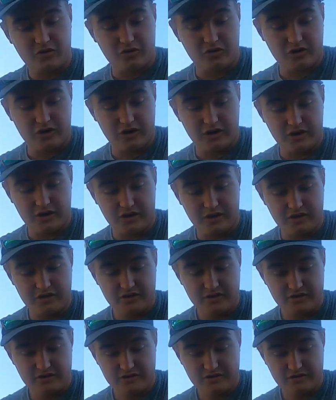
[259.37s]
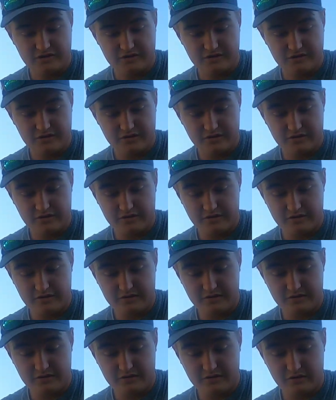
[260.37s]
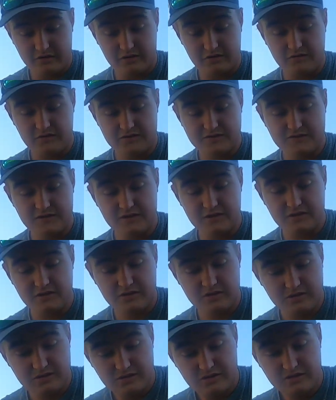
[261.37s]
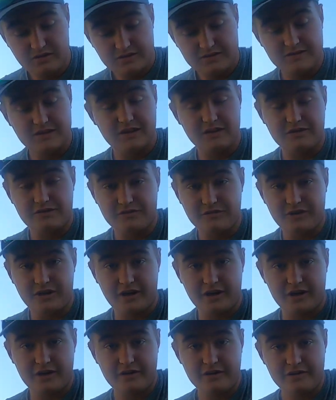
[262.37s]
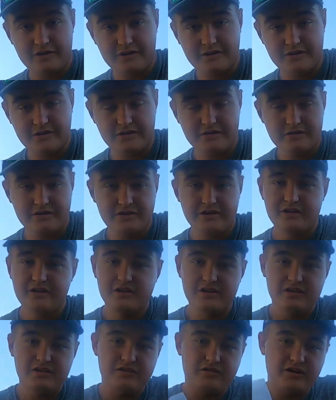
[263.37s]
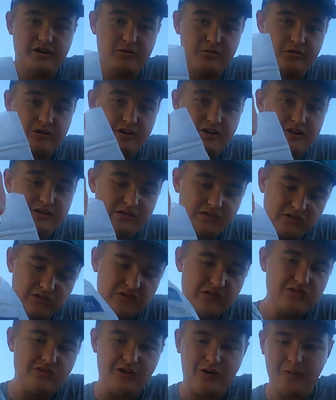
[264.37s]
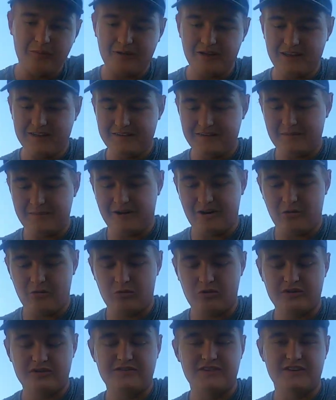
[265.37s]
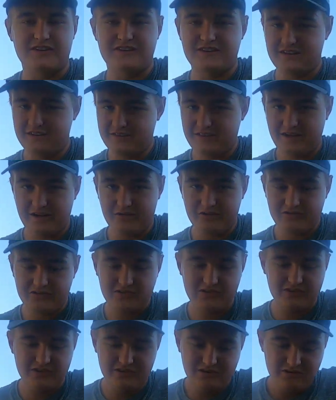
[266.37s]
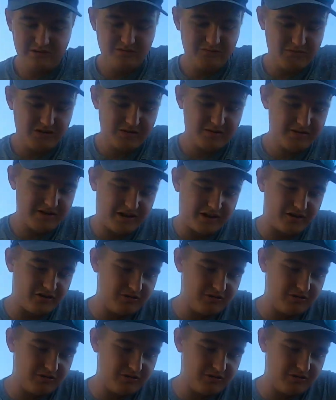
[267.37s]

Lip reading: are they don't even say a 3/0 weights, so I'm guessing about a 1/16 ounce. Maybe, I